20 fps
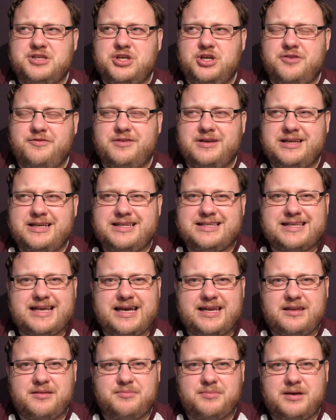You'd have at least
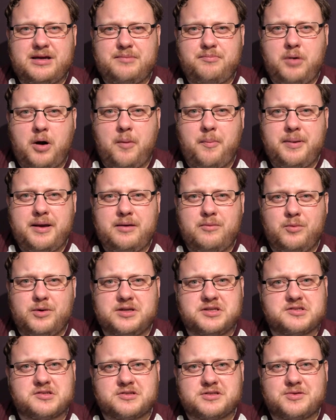had them pop in
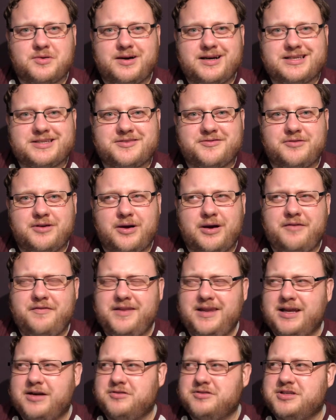once or twice throughout. I
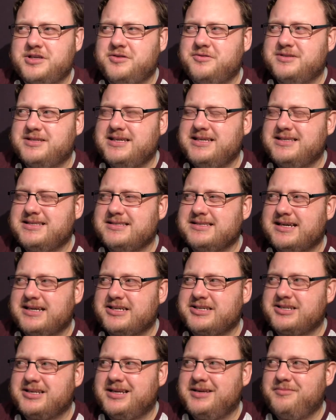think they got 2 seasons,
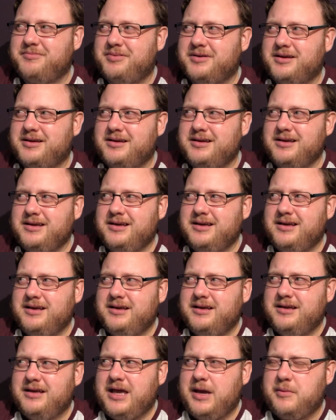actually, but
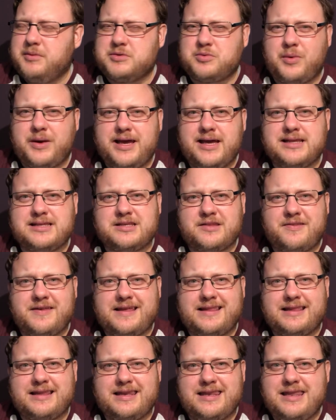it was weird to
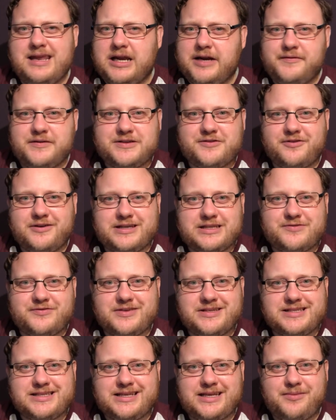think that none of his friends
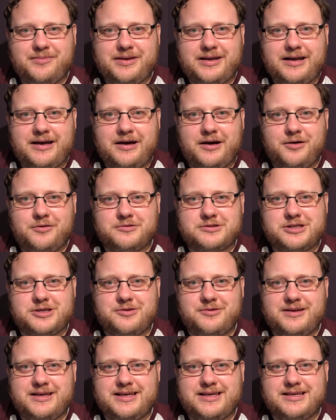visited him in that whole 2
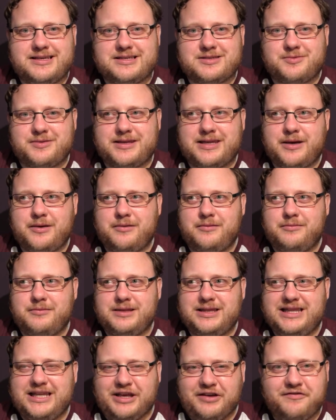years when they
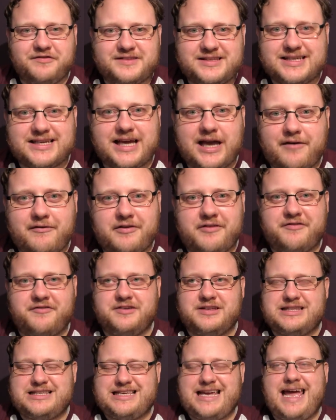lived together
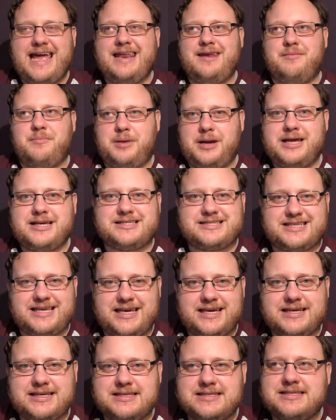for 10-plus
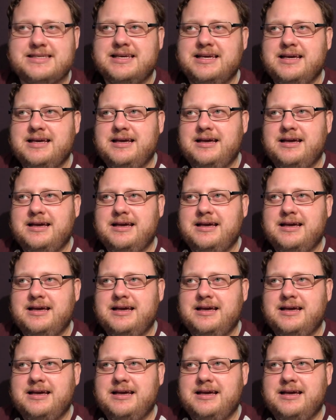years.